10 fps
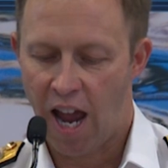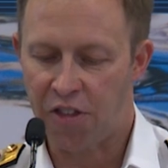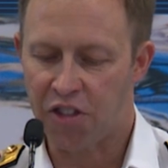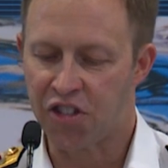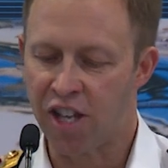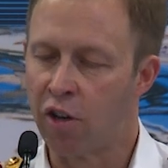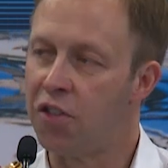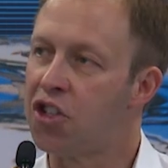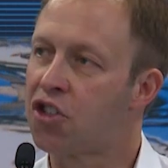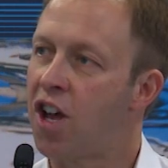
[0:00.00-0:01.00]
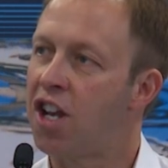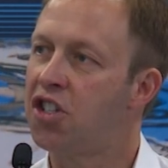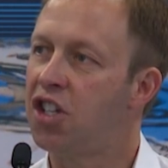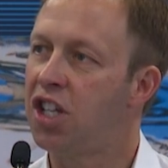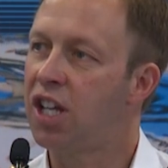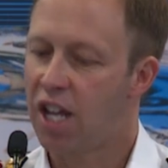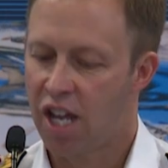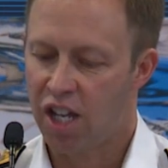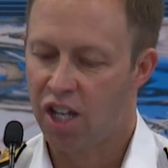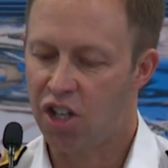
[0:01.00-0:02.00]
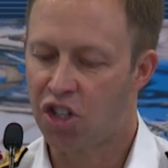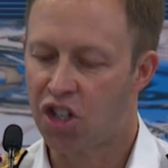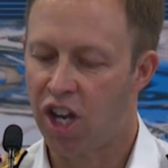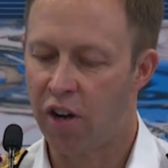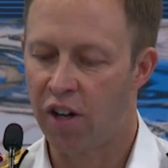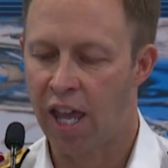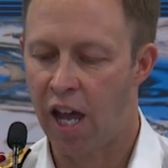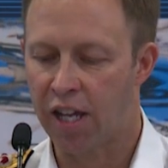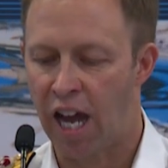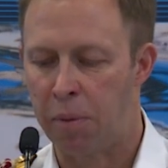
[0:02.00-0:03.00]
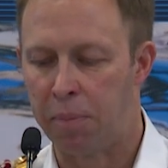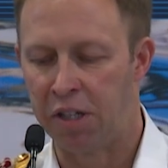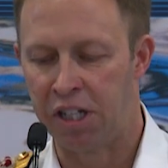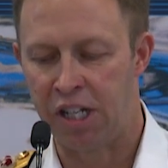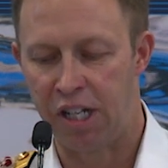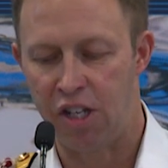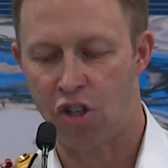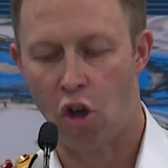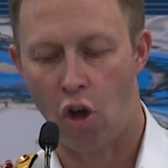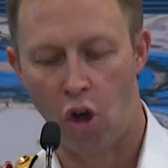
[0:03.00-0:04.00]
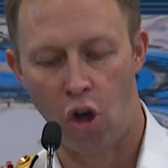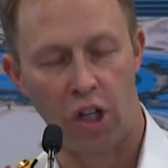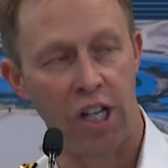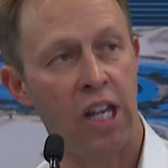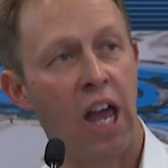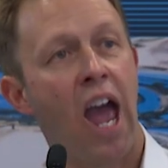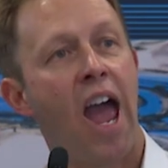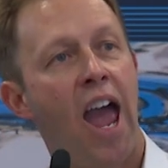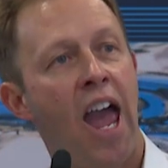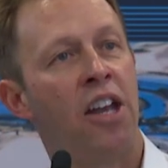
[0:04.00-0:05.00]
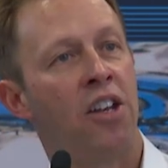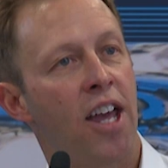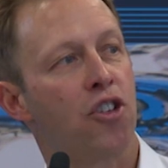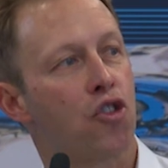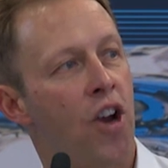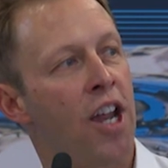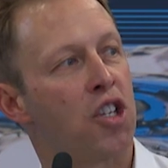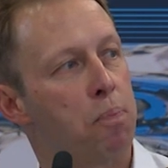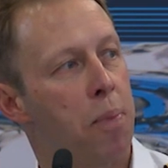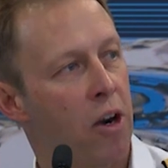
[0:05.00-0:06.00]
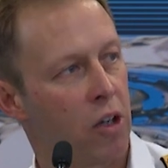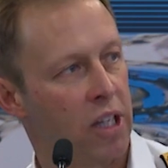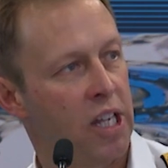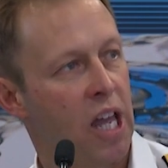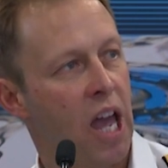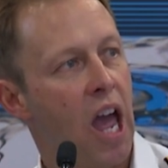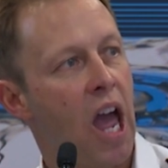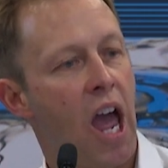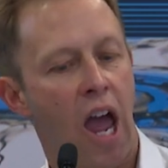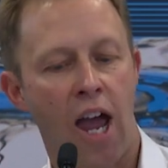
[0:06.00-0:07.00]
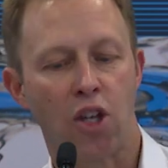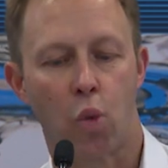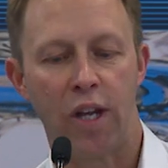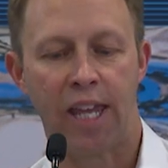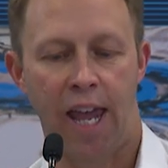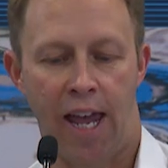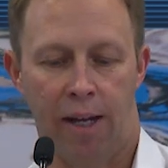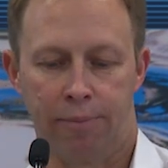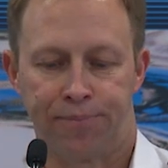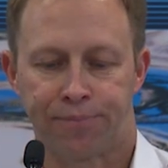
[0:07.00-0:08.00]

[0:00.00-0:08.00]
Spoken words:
At the centre of this strategy is sharing our capability needs early and as transparently as we can.